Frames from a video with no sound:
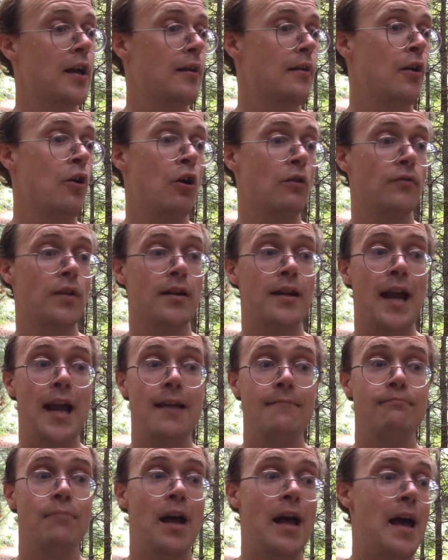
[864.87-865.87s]
can hook the
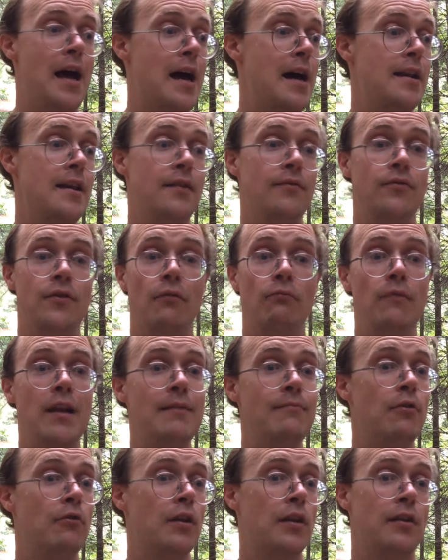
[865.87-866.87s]
gamepad and the
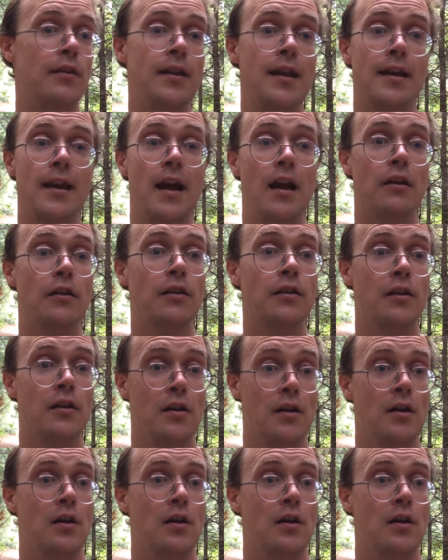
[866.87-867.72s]
Wiimote to the NX,